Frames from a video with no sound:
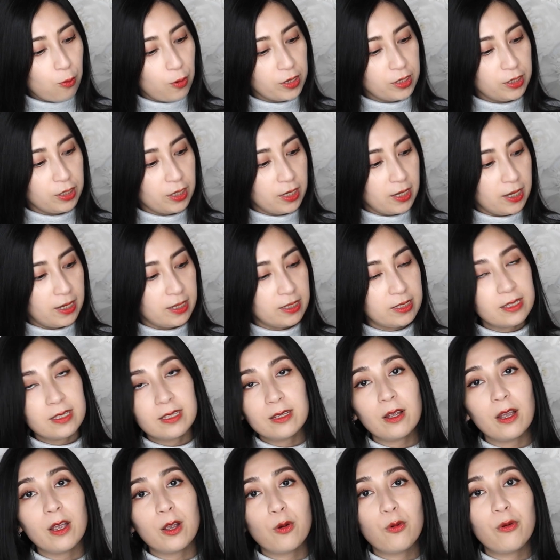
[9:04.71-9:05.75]
which is
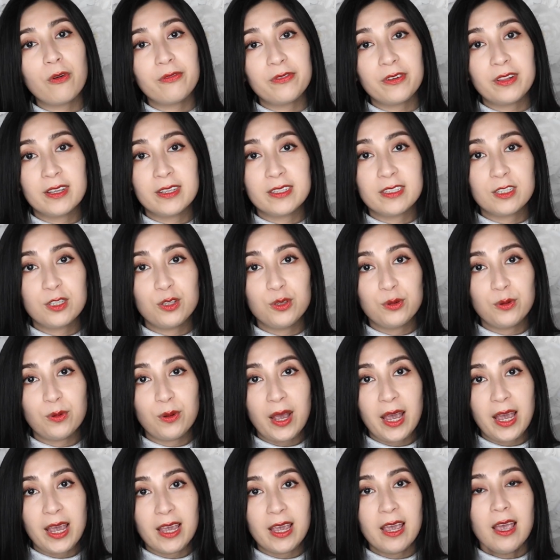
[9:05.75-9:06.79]
equivalent to
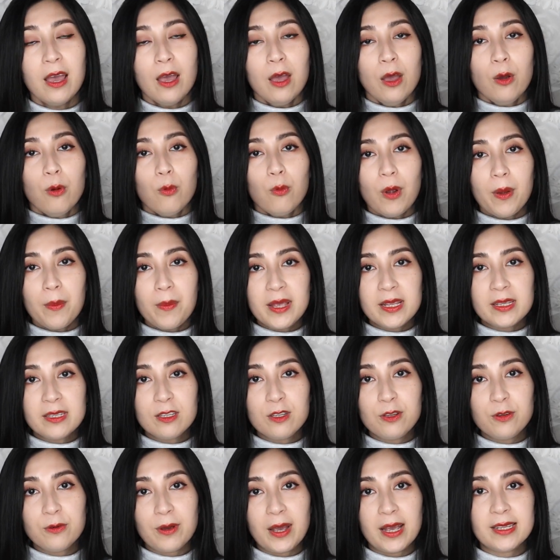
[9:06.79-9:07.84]
a women's
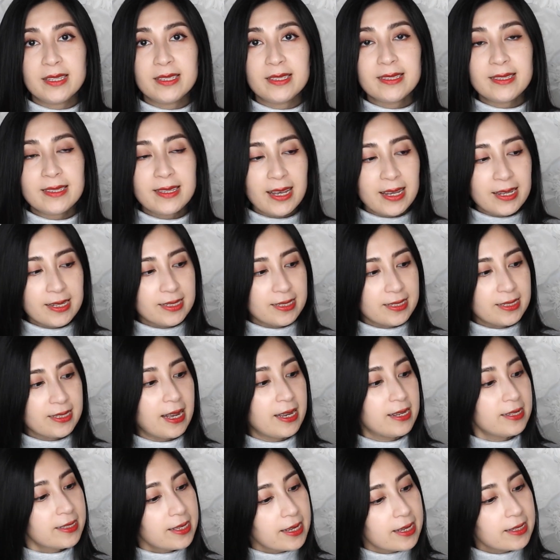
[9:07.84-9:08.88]
US 6,
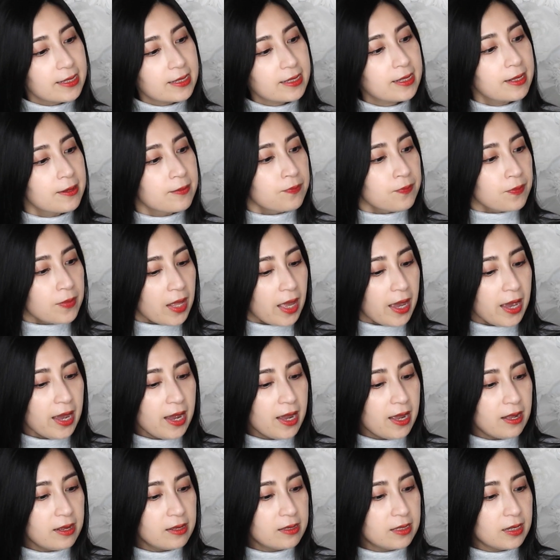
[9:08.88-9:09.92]
size 6.
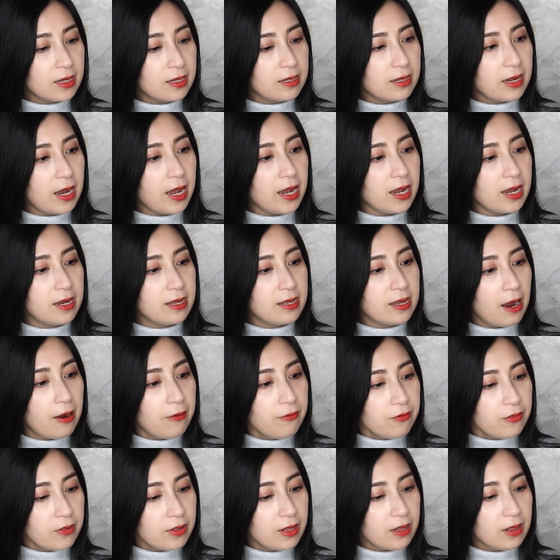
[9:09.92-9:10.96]
And they
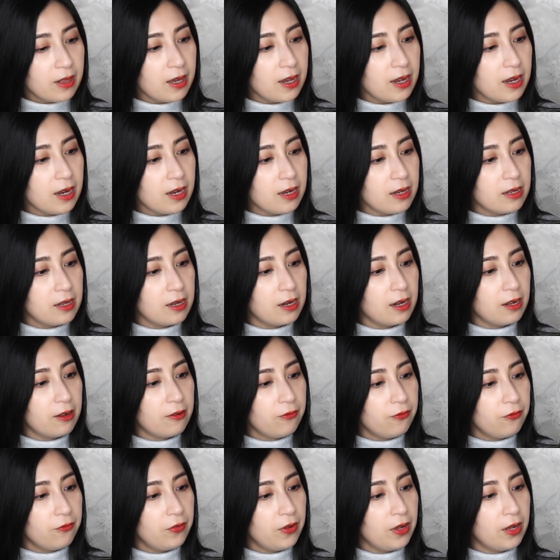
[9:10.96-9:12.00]
definitely
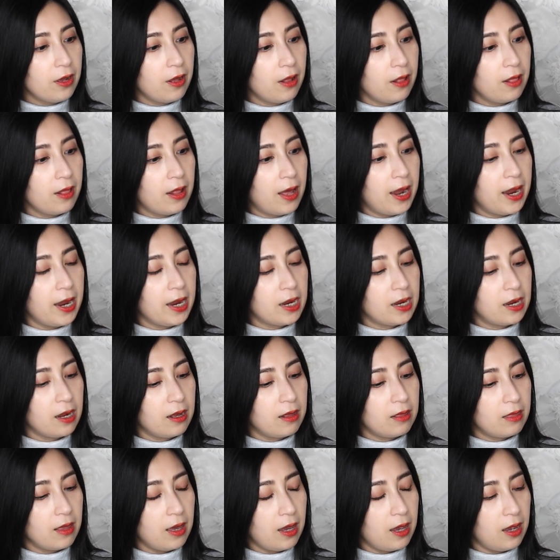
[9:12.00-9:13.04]
did feel
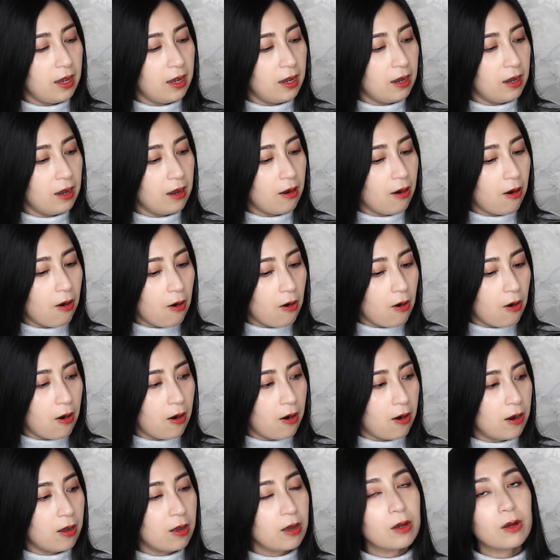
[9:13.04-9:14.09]
like they
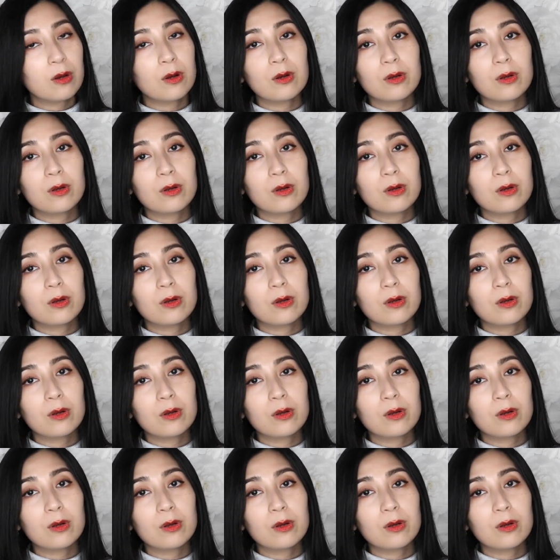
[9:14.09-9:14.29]
are